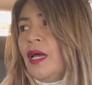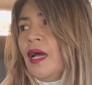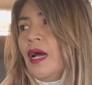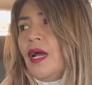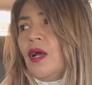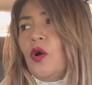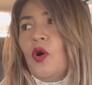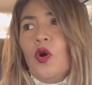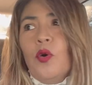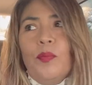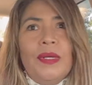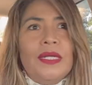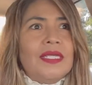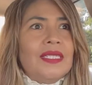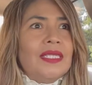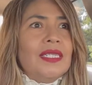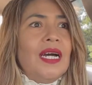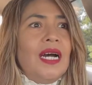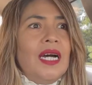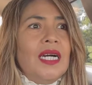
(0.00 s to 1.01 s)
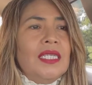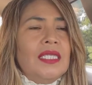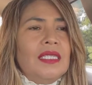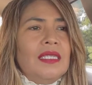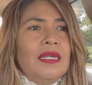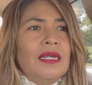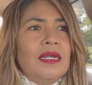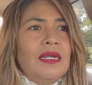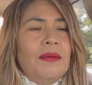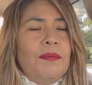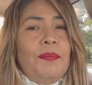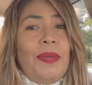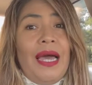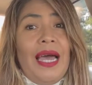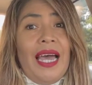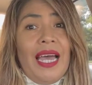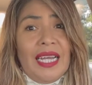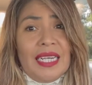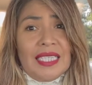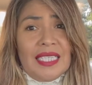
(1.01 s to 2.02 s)
I hope it's not uh,
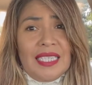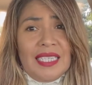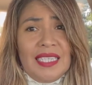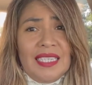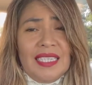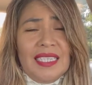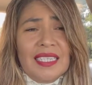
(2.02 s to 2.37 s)
packed,